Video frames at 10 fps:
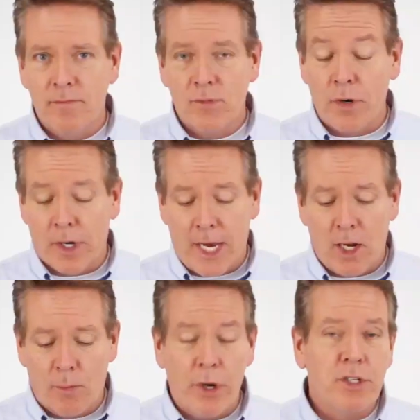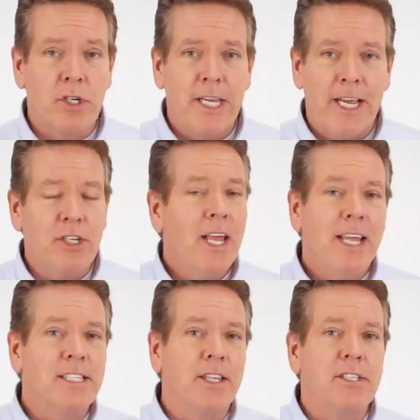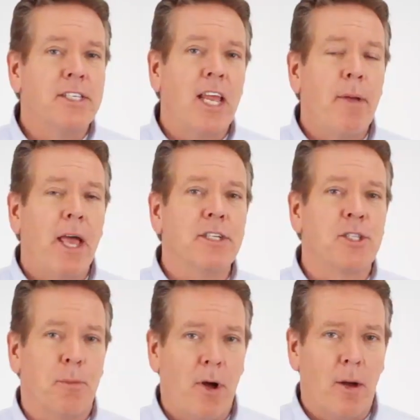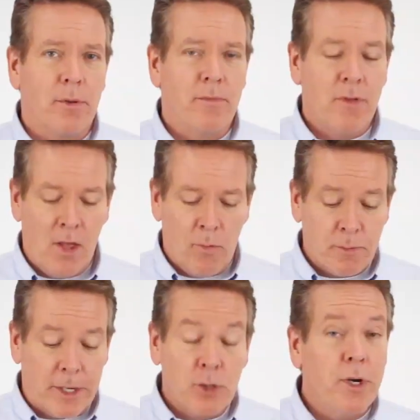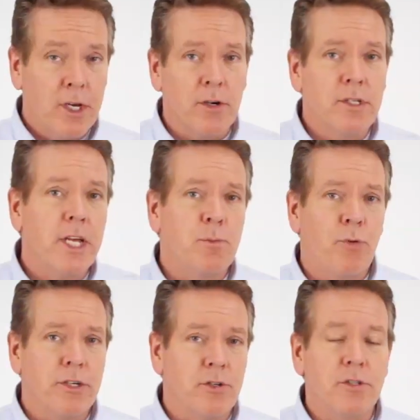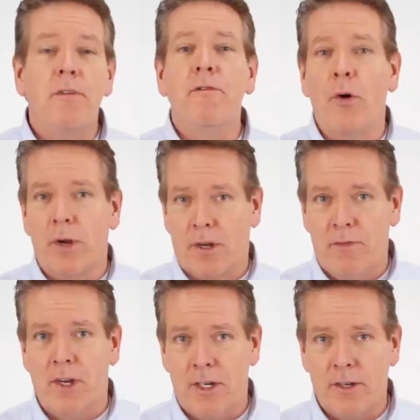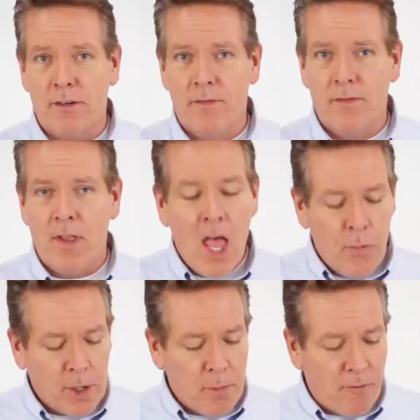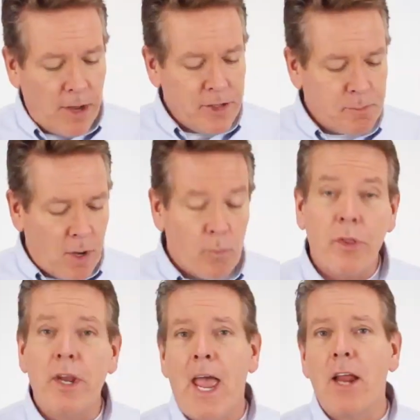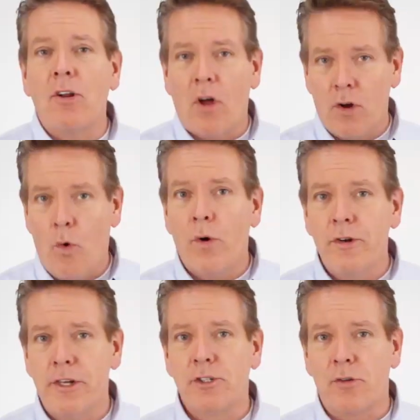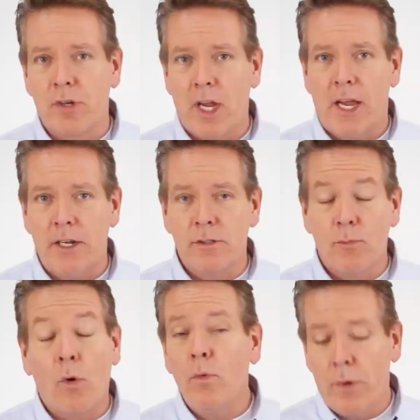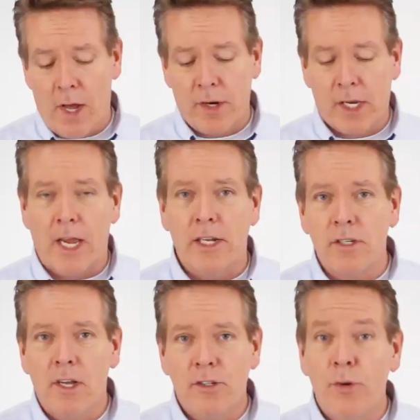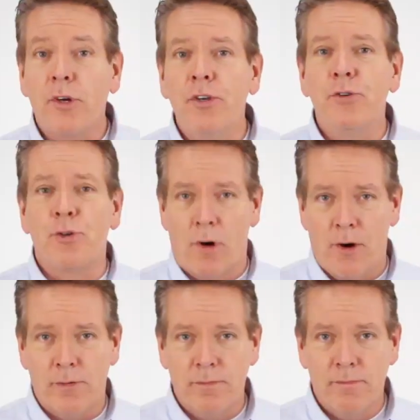So your calibration gauge is in the same hand as the pump, which makes reading your test pressures very convenient. We can provide this pump with an analog or digital gauge, or without a gauge, so you can use your own.